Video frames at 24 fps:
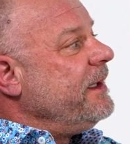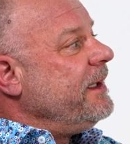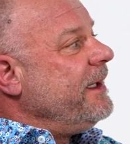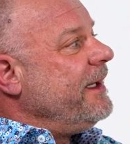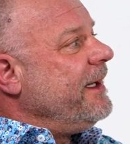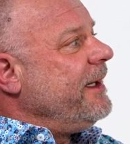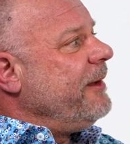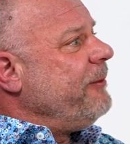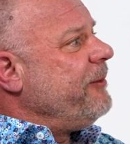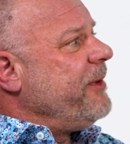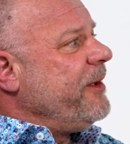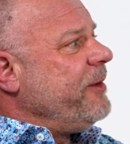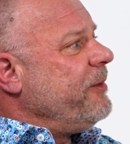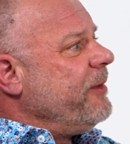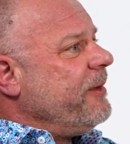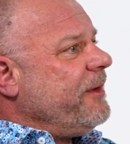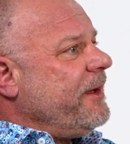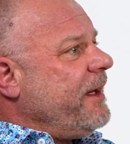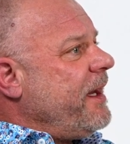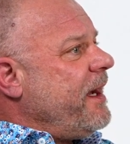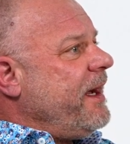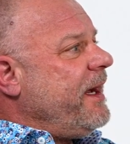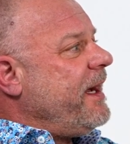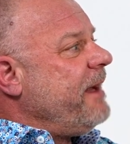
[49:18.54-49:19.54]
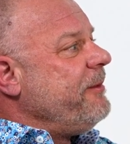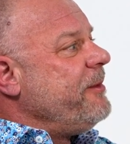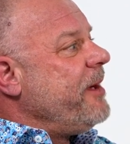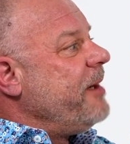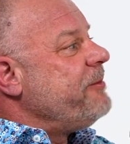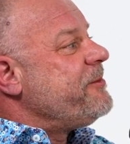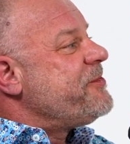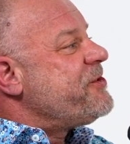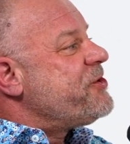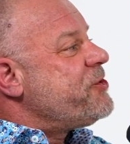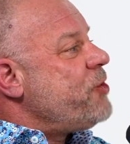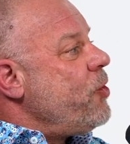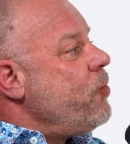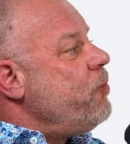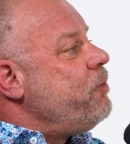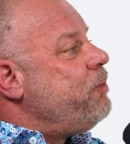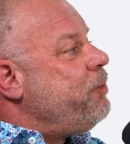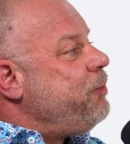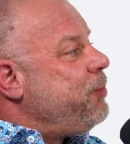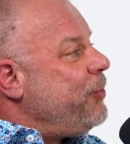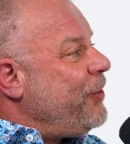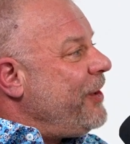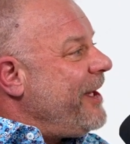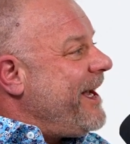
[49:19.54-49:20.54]
But I'm so
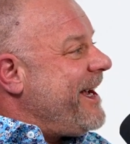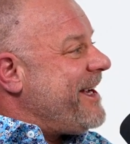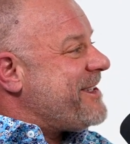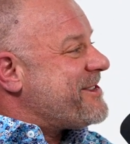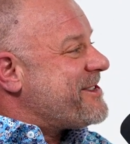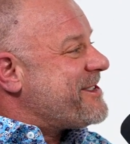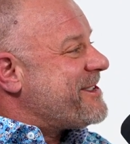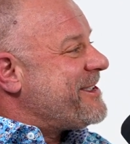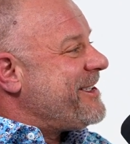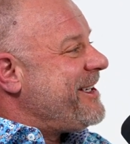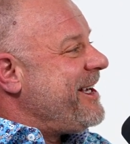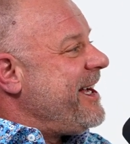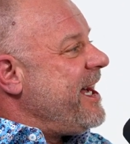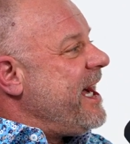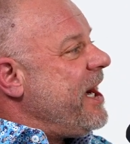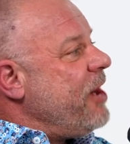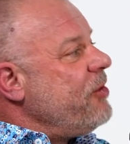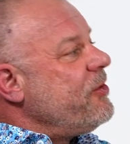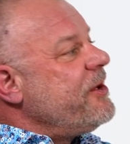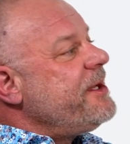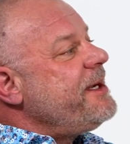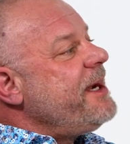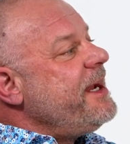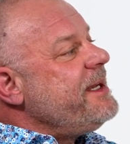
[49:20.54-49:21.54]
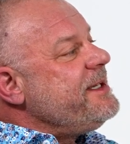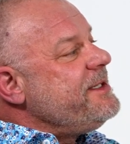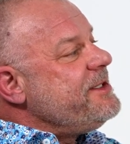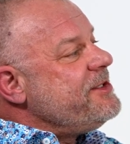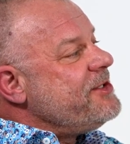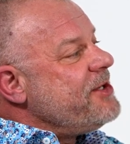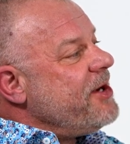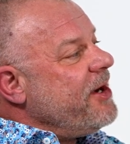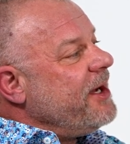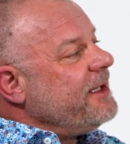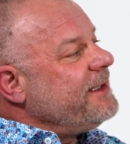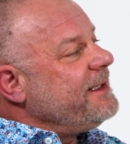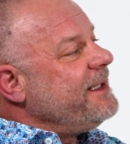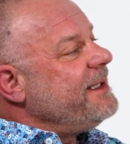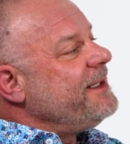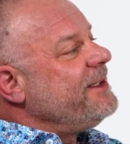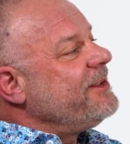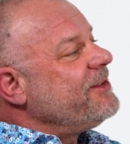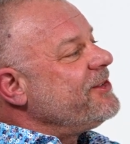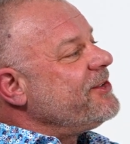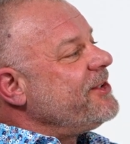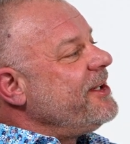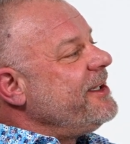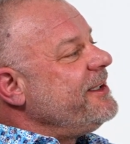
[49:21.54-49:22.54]
blessed. How can I not get
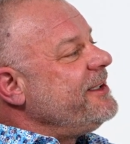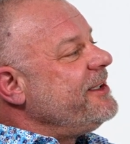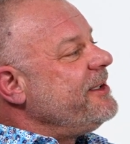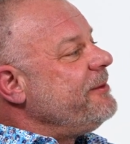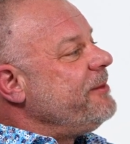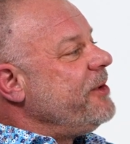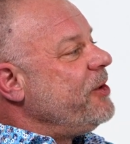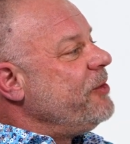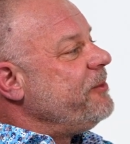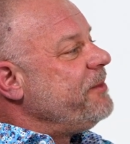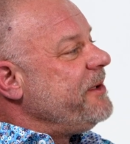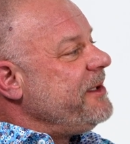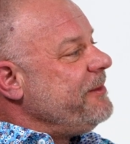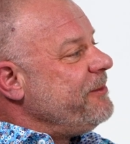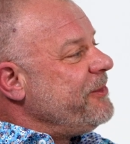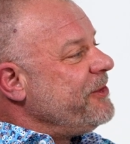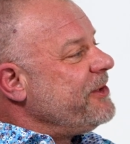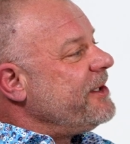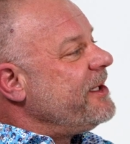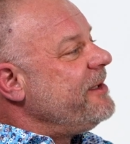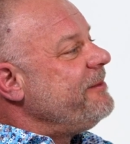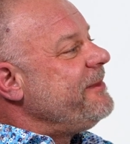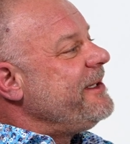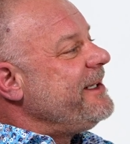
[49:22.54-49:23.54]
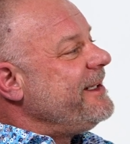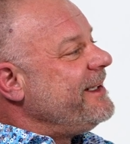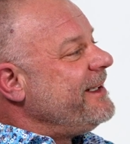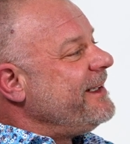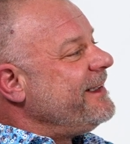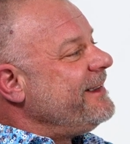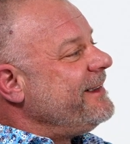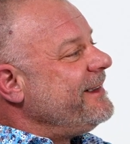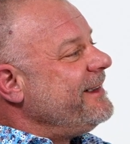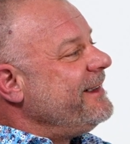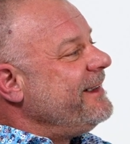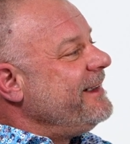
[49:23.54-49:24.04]
excited about people coming in